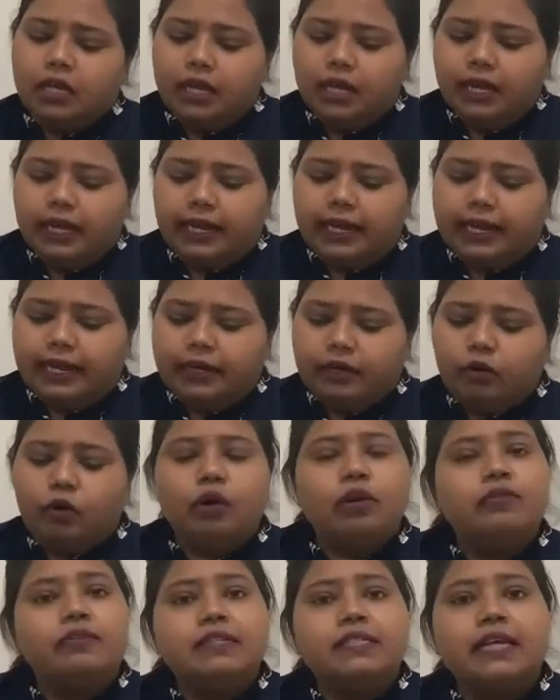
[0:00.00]
and
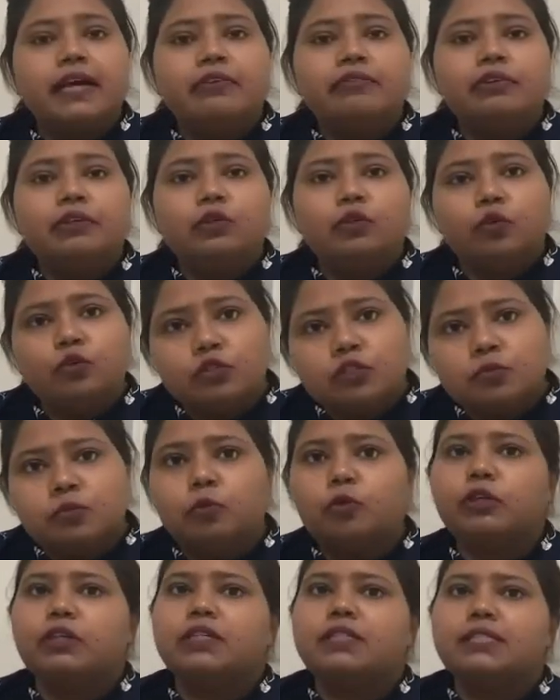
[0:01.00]
always have a no
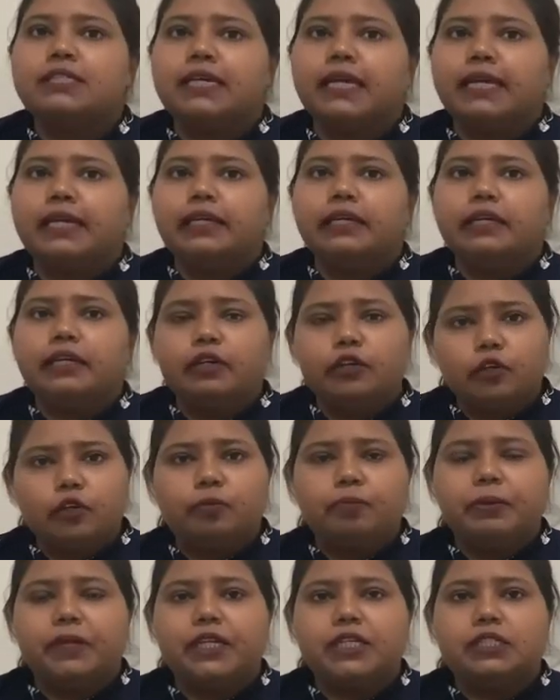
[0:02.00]
smoking sign near
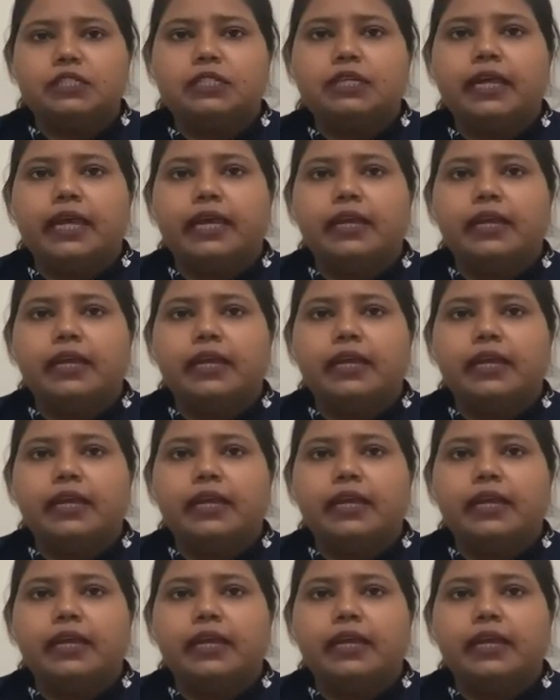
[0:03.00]
your patient,